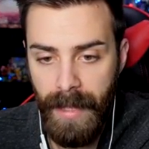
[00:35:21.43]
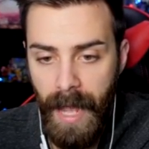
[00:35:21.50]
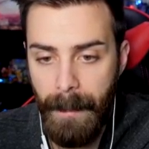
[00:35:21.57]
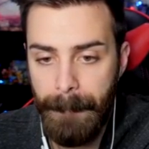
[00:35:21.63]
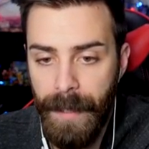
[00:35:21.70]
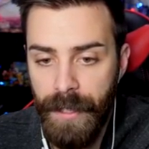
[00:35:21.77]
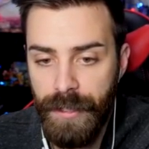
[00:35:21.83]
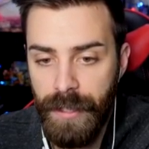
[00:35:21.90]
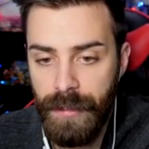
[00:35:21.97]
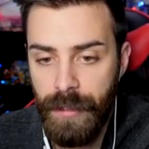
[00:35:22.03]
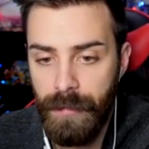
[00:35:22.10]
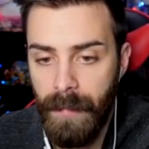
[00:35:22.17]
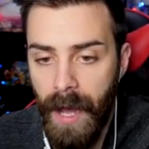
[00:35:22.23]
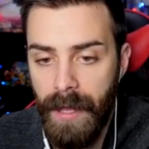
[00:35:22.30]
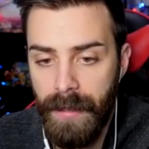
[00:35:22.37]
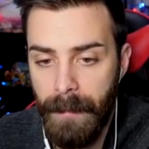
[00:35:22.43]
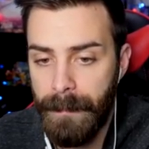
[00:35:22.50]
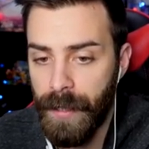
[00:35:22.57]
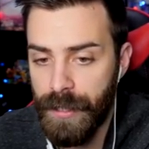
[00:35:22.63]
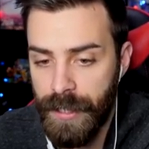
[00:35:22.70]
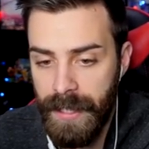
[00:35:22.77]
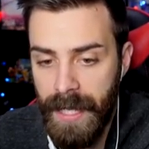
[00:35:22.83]
I'm pushing too much. I'm
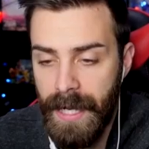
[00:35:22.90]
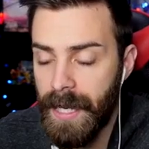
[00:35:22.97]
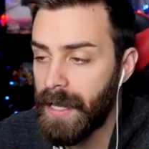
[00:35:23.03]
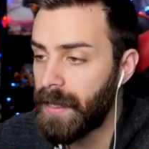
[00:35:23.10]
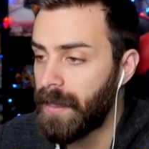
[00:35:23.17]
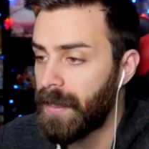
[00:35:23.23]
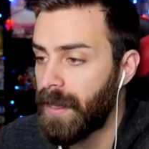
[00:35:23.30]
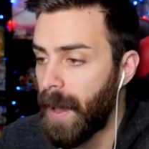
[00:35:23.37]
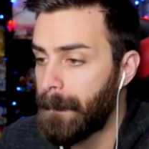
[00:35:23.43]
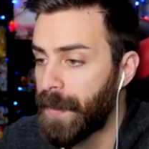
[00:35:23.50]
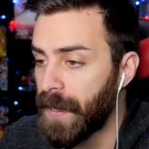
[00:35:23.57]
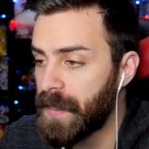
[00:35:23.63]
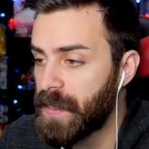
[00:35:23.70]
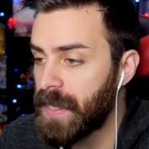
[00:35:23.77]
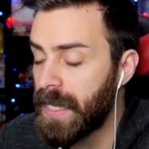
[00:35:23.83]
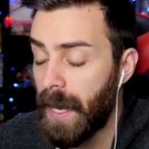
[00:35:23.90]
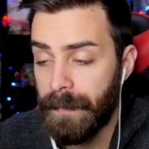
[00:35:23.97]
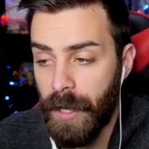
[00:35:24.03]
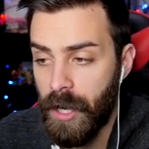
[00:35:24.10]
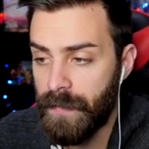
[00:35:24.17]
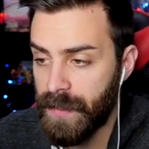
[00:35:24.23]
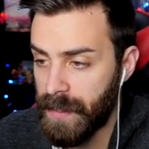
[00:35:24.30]
pushing it. I'm pushing it.
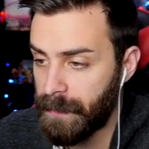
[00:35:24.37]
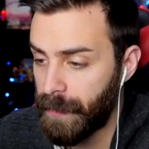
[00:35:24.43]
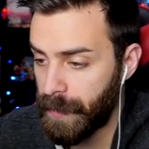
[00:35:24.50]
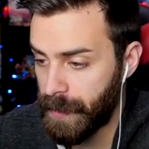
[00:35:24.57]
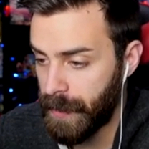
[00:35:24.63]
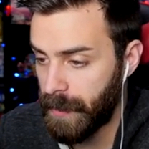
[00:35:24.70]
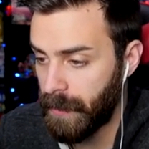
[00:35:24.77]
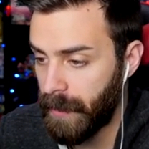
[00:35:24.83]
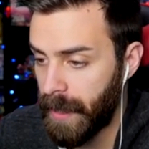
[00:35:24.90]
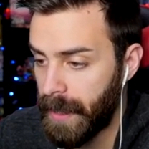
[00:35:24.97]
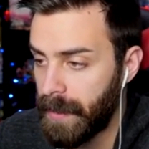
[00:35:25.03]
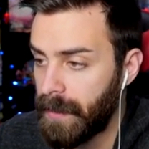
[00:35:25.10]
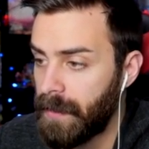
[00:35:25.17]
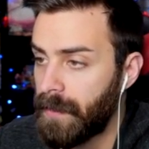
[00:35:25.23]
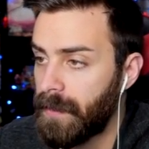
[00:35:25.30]
I'm nervous. I'm pushing it. All right.